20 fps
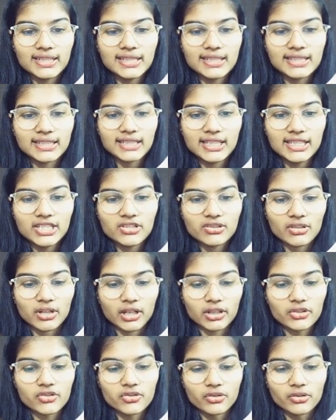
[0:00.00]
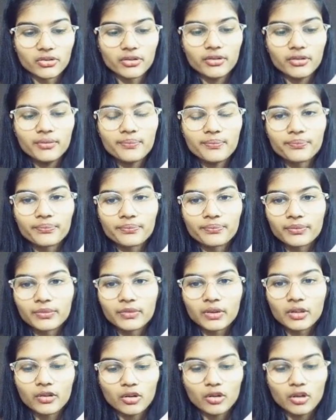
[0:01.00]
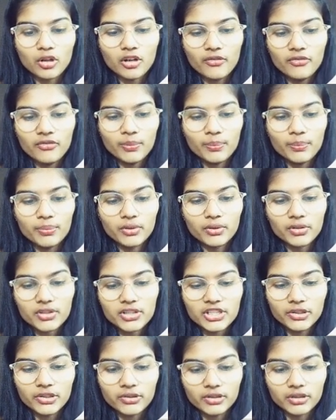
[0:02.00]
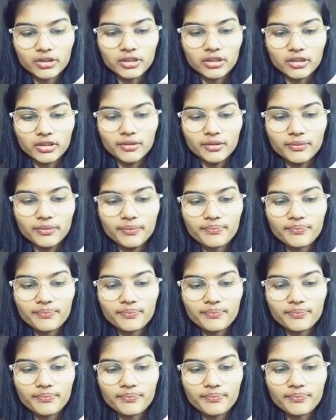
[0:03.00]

the structure of a particular